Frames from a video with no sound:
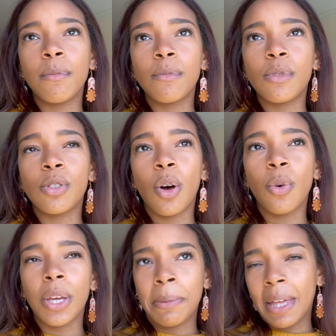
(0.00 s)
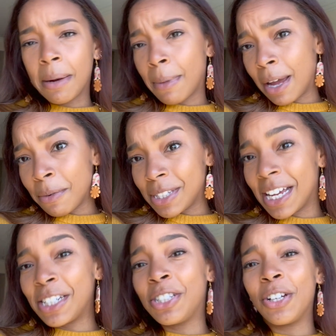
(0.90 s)
So keep that in mind once
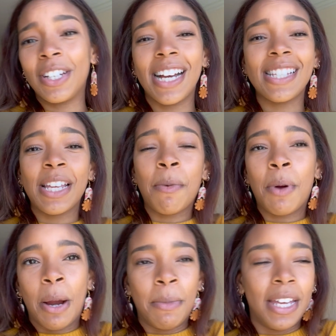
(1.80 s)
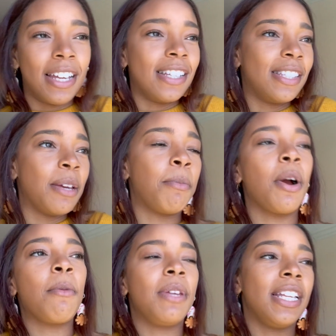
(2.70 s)
I show you guys the apartment, because the
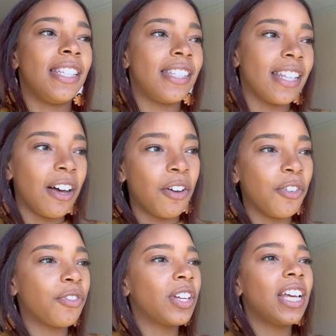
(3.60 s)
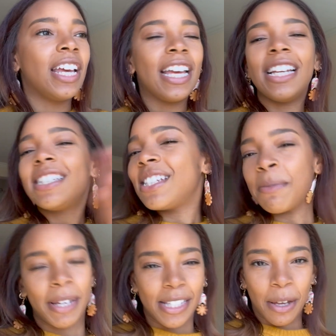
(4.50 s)
apartment itself is just a
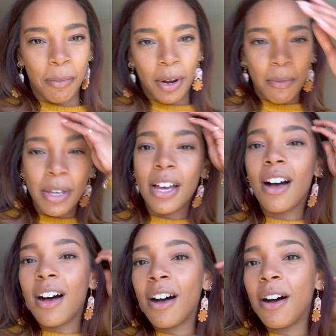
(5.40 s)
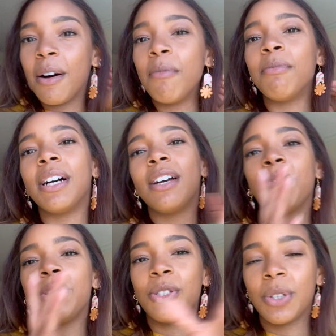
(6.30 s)
basic apartment. But
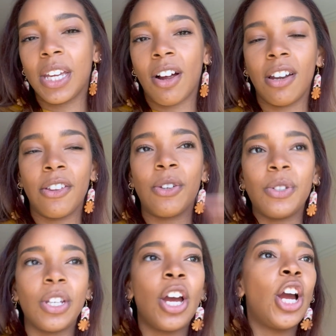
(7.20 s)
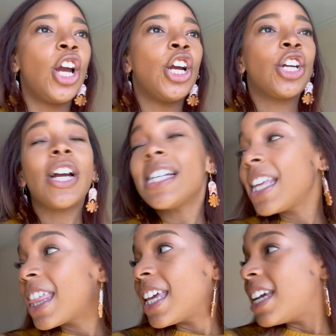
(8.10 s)
we do get all of those
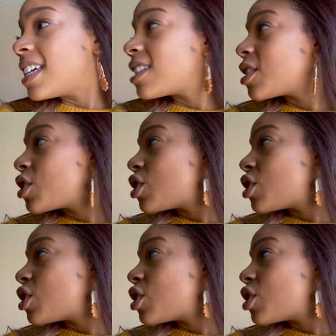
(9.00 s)
crazy things.